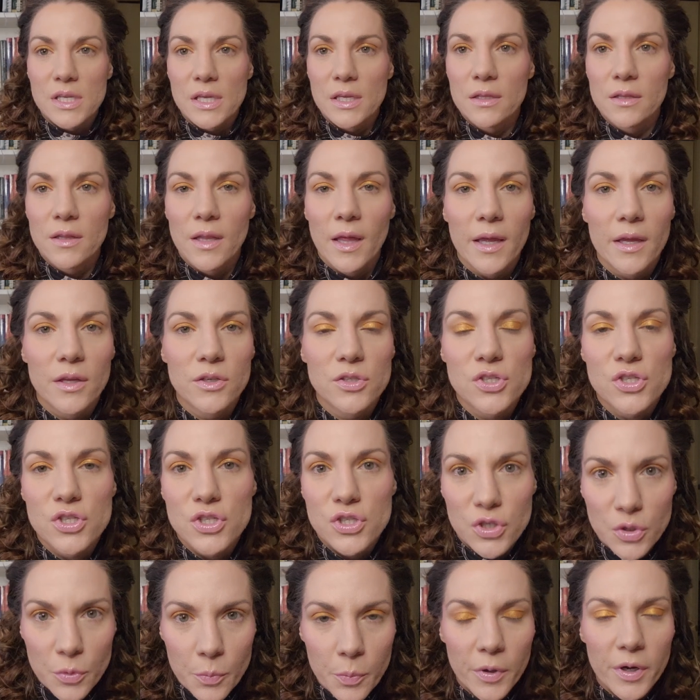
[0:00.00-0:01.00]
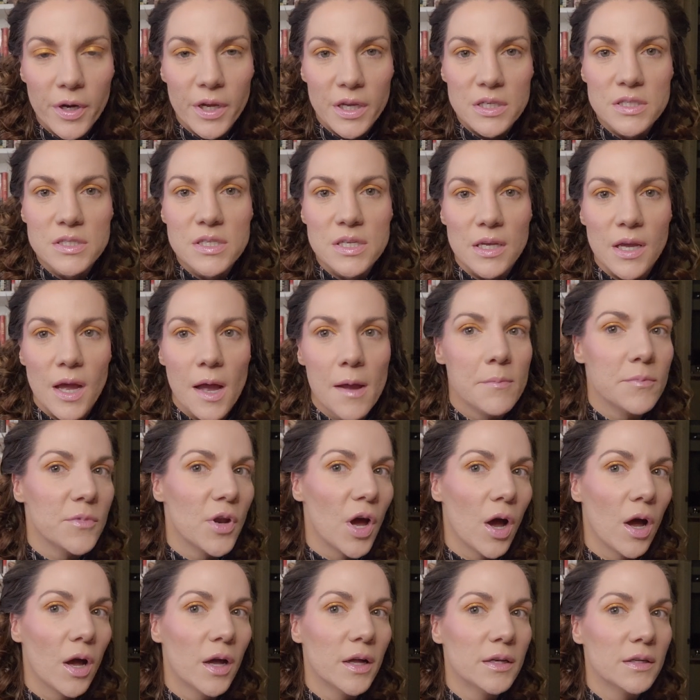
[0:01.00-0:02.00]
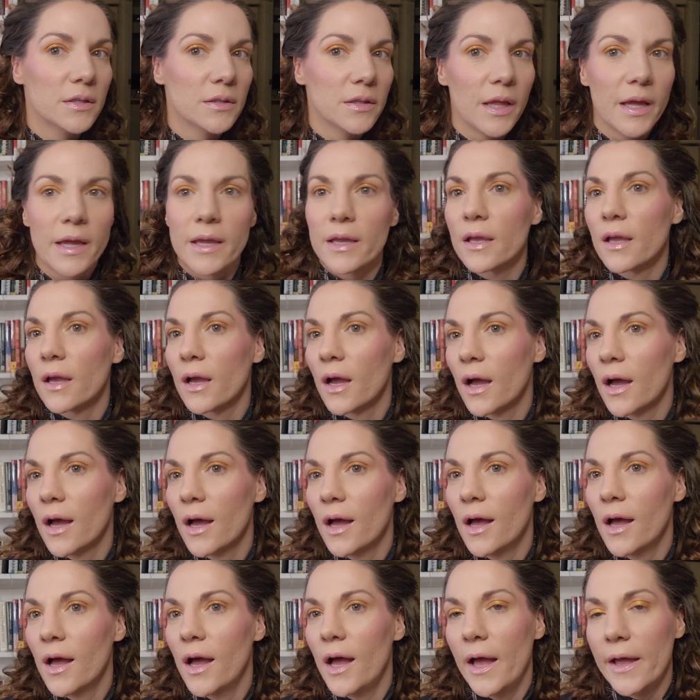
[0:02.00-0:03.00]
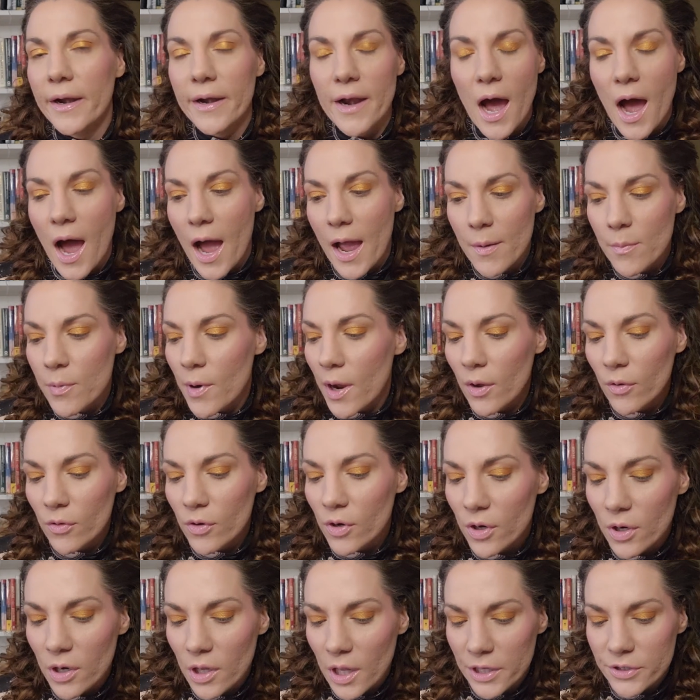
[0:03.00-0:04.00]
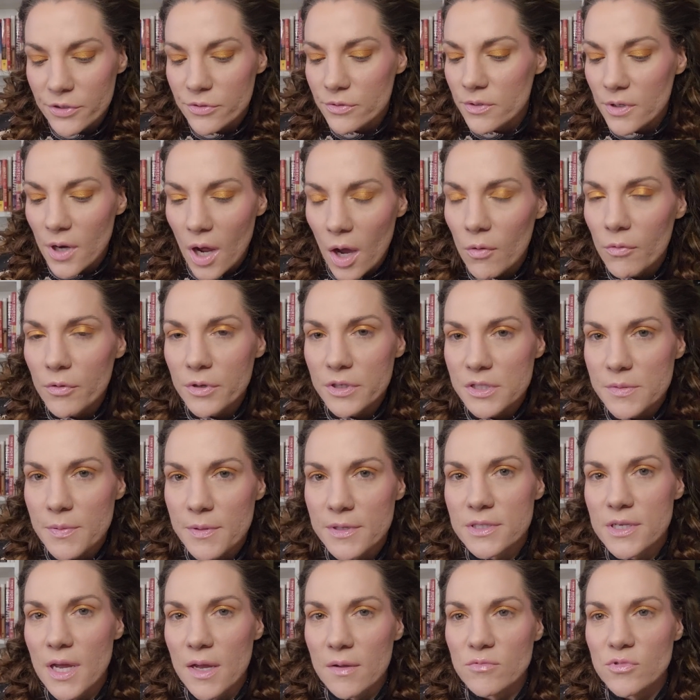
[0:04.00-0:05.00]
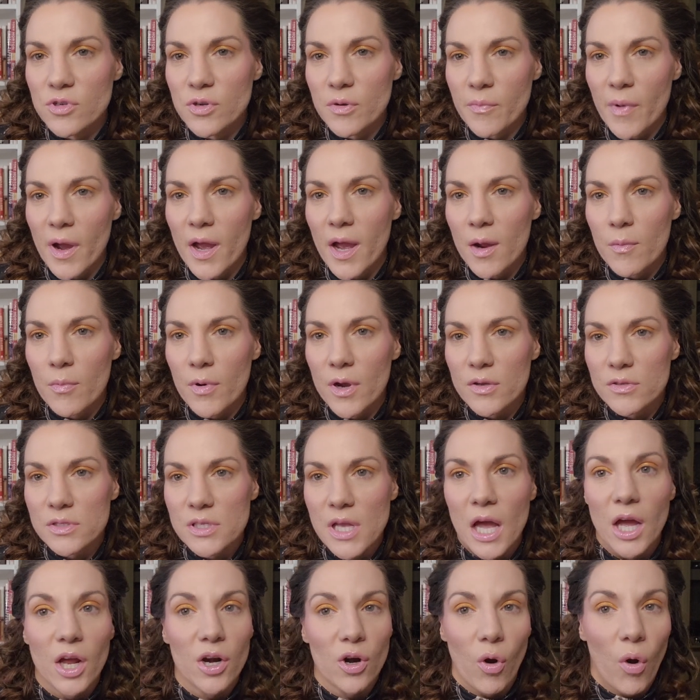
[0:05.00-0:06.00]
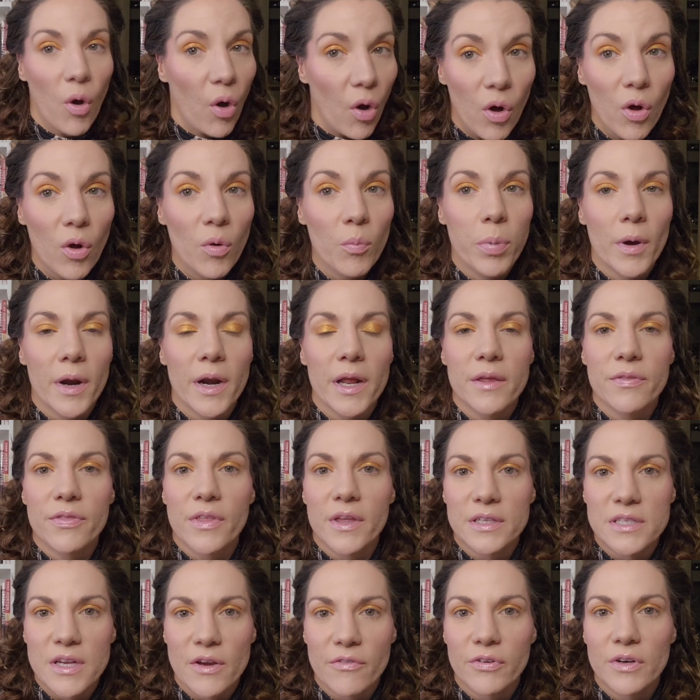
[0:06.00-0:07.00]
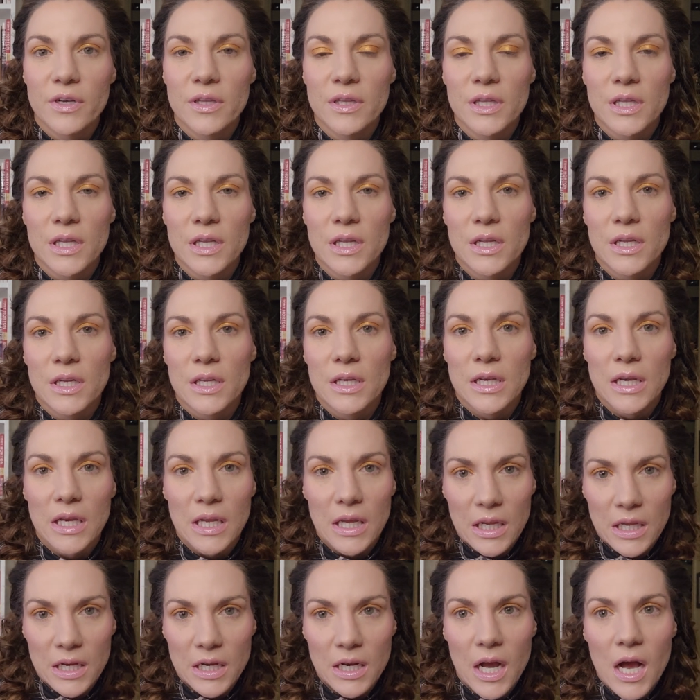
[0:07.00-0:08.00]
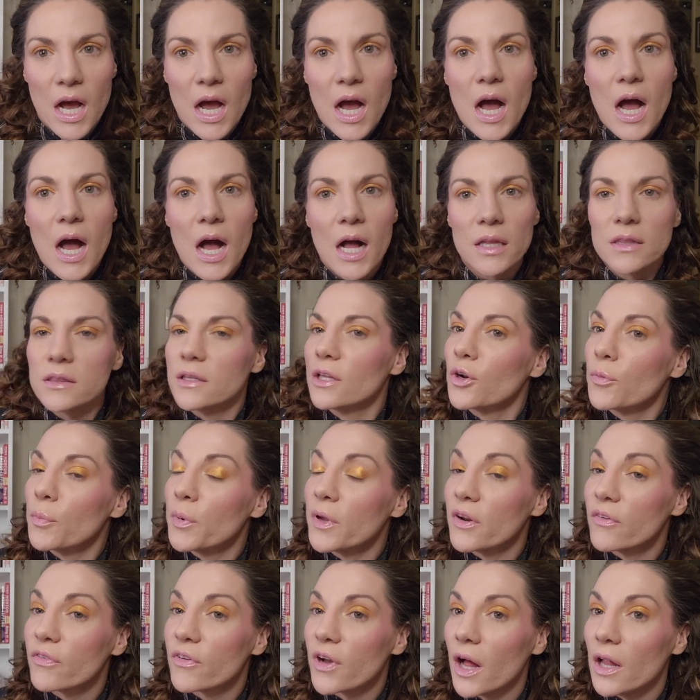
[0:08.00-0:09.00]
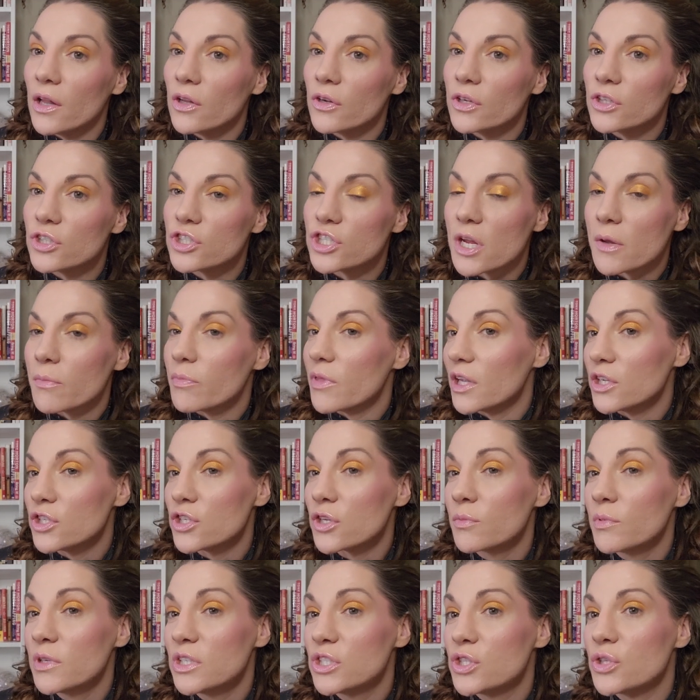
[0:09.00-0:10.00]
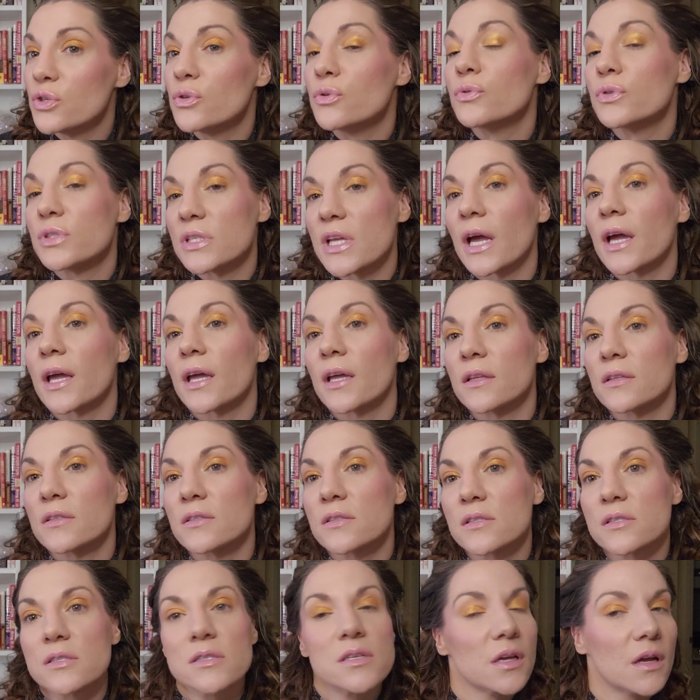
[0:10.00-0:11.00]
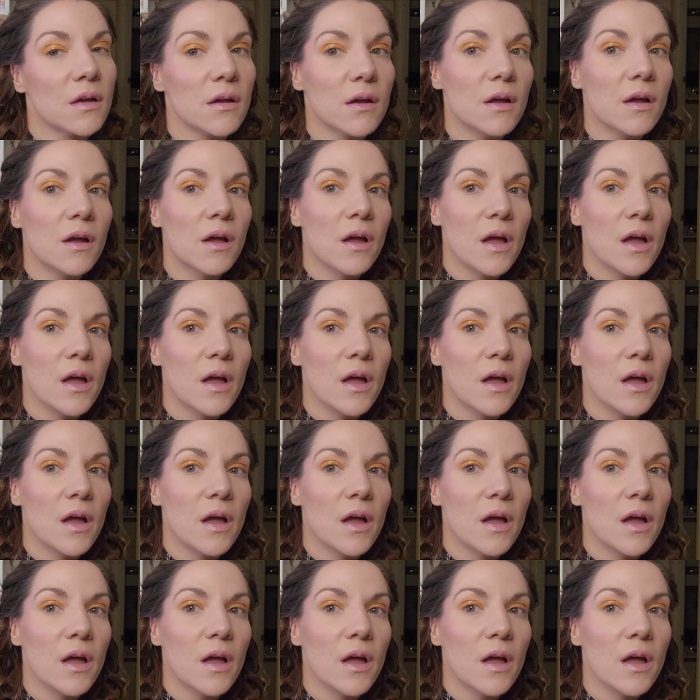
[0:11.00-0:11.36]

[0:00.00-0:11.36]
See, like super easy. I'm not like an eyebrow girl. I do not want to spend time doing my eyebrows at all, but they definitely need a little bit of color and shape. That took me 2 seconds.